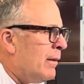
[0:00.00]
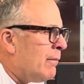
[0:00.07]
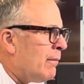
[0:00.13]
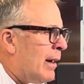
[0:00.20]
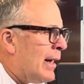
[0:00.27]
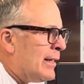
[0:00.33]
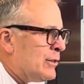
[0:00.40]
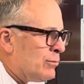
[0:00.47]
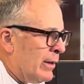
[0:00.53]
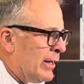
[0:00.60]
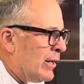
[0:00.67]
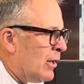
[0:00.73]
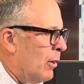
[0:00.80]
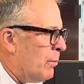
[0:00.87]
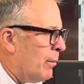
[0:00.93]
Rodney's ready
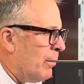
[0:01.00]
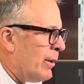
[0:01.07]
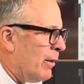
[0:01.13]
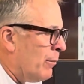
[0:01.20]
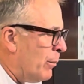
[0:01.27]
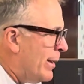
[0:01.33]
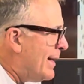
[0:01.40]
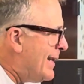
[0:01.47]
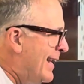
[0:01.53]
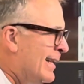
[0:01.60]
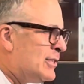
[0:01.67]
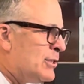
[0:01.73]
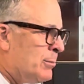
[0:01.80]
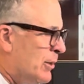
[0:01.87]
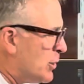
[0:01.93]
to go. But, you know, we
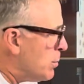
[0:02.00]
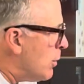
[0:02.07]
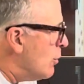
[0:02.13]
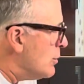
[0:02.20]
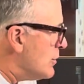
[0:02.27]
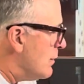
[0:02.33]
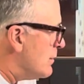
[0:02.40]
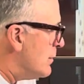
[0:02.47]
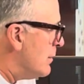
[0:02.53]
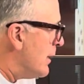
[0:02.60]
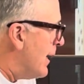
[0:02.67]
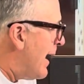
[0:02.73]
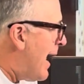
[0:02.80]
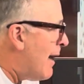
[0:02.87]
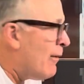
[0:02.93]
need some explosives.
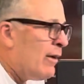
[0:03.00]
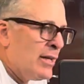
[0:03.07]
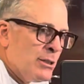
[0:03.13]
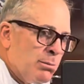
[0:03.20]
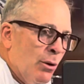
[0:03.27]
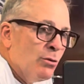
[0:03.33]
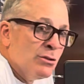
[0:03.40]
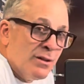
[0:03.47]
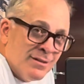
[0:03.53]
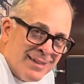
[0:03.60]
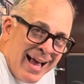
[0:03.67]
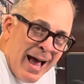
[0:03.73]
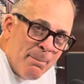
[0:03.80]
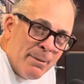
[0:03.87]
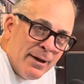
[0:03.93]
Again, how do explosives
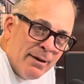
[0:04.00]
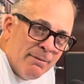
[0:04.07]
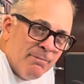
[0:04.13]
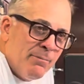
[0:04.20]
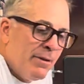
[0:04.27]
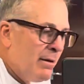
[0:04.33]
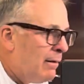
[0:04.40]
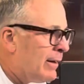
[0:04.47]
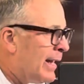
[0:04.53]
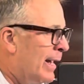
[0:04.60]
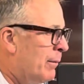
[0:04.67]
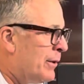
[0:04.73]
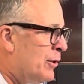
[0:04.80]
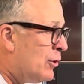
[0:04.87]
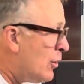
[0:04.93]
happen? Okay,
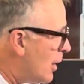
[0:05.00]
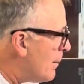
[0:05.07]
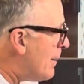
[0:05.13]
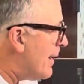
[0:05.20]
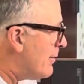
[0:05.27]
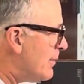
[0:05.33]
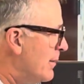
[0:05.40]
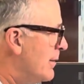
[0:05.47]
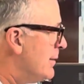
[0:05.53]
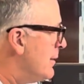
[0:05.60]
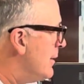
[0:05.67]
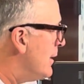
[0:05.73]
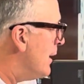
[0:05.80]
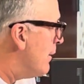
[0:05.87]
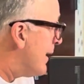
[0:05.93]
when you talk about,
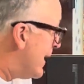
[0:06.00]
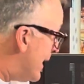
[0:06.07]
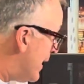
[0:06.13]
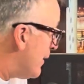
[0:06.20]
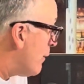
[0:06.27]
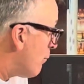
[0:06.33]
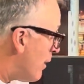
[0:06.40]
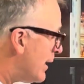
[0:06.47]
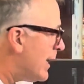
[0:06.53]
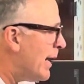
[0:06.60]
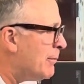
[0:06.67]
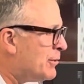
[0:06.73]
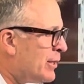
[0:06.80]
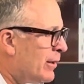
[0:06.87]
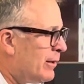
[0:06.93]
you know, getting the run
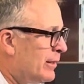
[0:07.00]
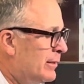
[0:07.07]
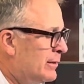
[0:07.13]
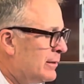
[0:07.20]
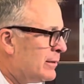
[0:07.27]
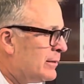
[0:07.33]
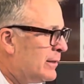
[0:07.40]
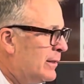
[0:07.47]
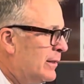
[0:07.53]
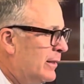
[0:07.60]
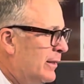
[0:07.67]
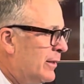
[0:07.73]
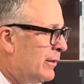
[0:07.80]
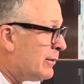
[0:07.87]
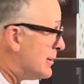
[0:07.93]
game, Jerry, you know,
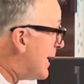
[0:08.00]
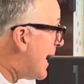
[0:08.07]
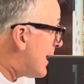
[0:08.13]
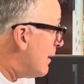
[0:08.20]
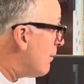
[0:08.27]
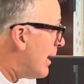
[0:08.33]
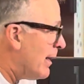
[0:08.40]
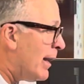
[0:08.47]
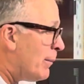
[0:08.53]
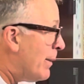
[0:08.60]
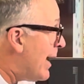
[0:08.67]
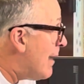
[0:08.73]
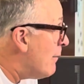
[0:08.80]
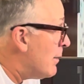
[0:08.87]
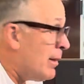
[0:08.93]
you're exactly right. Like, we
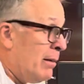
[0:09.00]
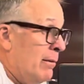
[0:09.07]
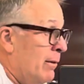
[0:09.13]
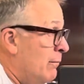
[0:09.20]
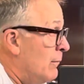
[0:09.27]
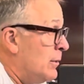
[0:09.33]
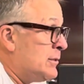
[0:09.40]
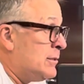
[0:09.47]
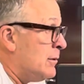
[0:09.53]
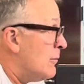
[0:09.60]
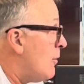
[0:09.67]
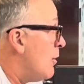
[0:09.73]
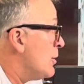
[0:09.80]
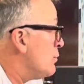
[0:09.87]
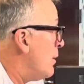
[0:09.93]
have, what's the
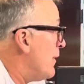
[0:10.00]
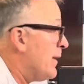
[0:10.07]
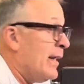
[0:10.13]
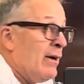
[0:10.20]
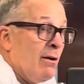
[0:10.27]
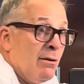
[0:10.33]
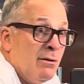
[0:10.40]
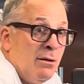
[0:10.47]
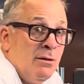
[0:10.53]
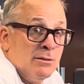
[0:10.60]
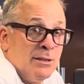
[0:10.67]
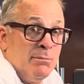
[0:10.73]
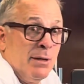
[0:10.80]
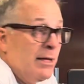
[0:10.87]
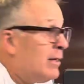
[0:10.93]
longest run of the year? I don't know. Does
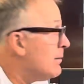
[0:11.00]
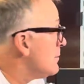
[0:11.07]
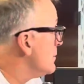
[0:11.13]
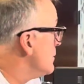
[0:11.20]
anybody know?